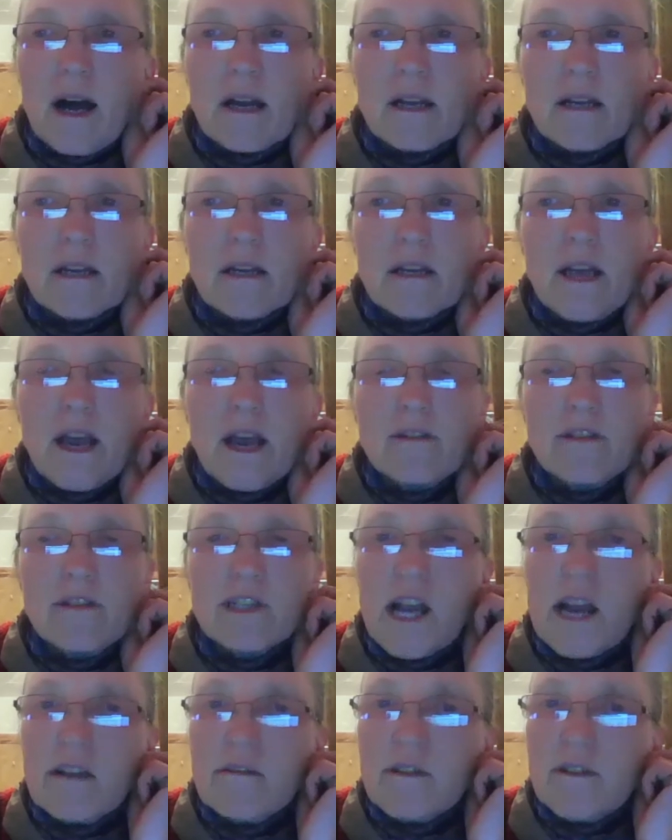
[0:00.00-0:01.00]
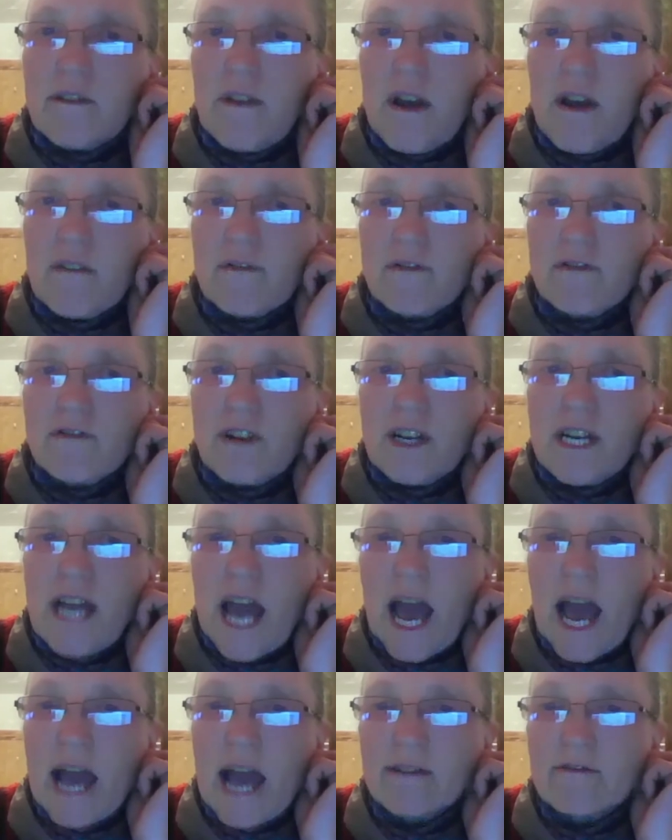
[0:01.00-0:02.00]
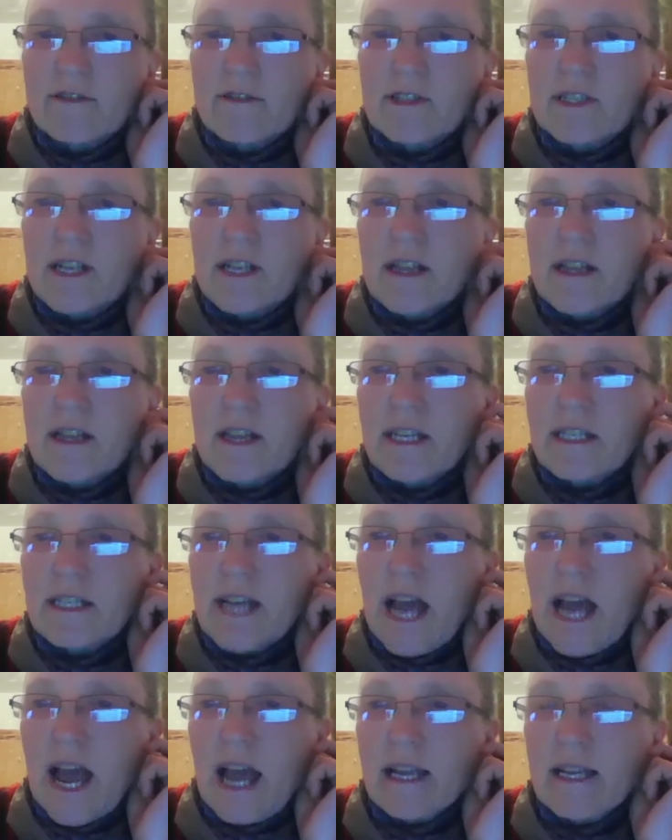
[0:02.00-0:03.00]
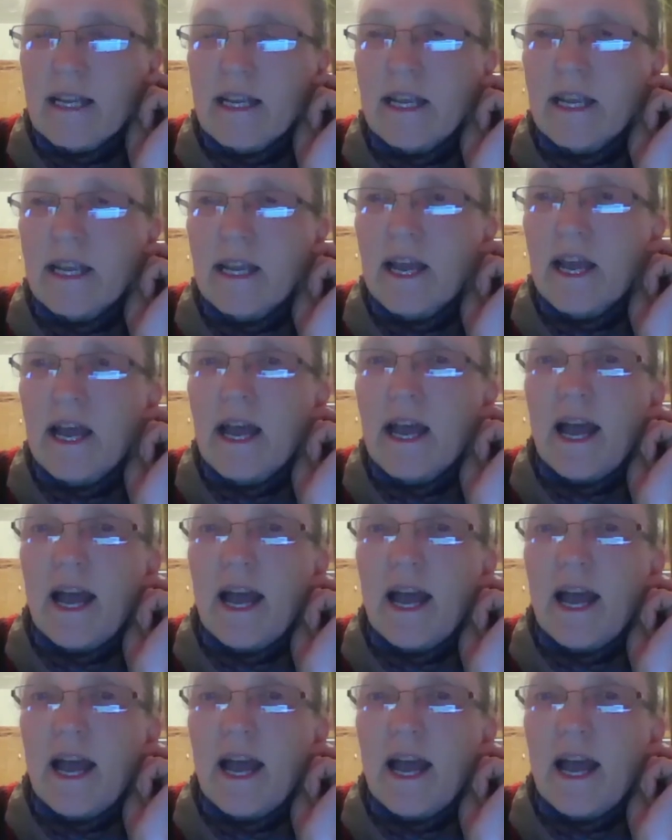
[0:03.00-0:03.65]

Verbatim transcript: uh, co-chair of, of, Greenhouse Think Tank,